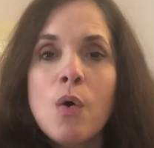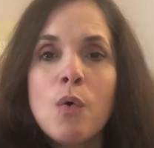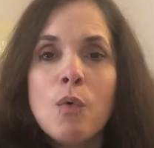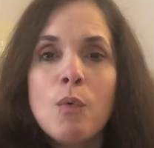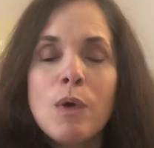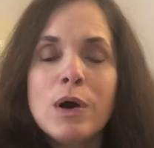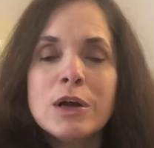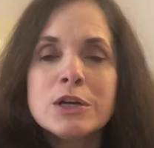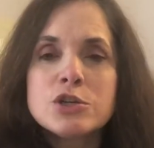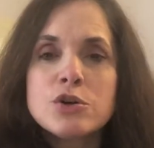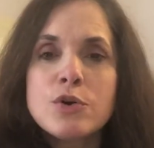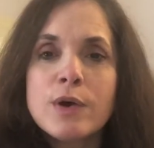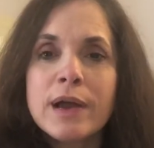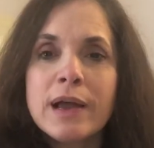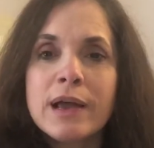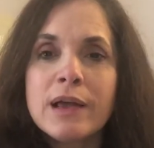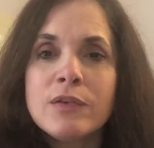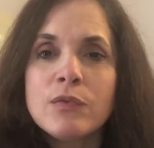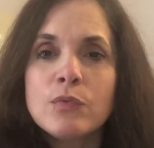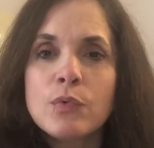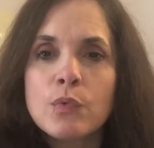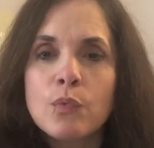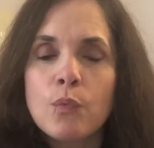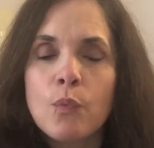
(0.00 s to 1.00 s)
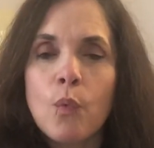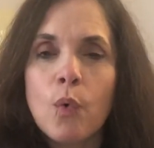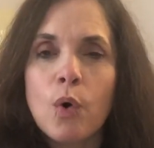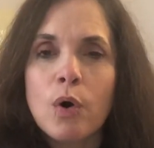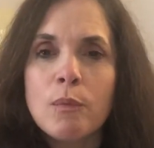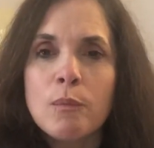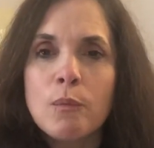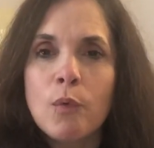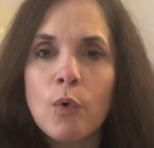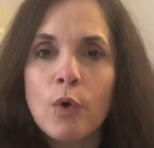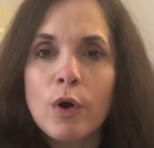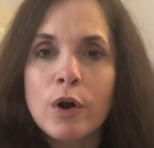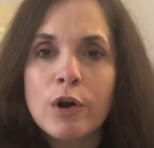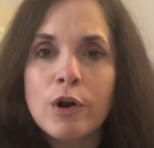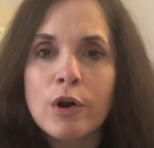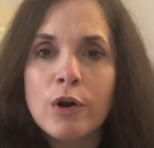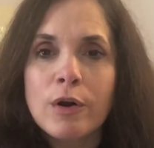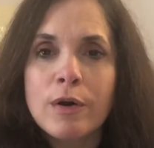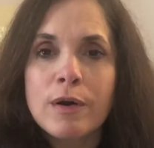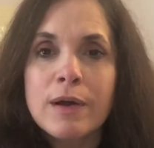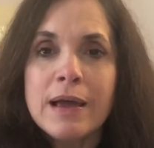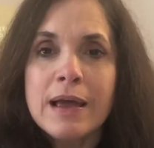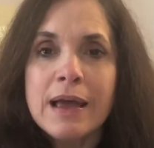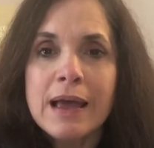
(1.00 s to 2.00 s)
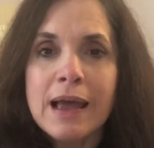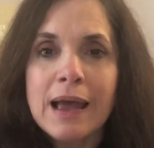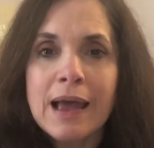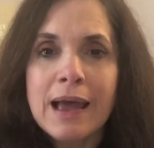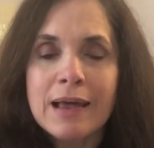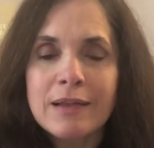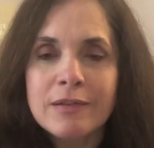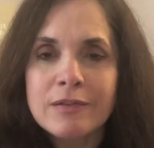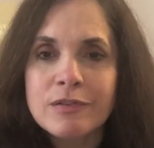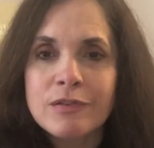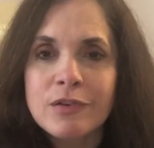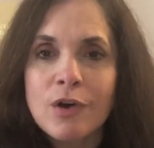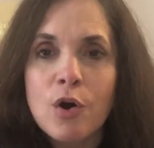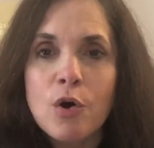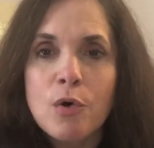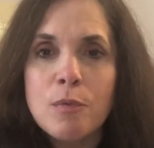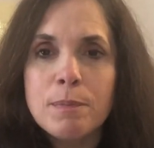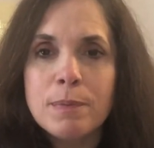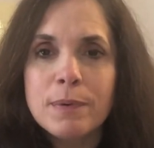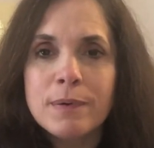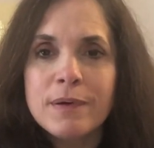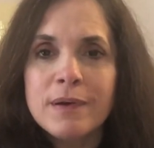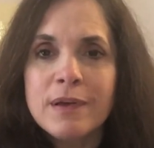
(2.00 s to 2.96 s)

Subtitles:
Wash our hands with warm water and soap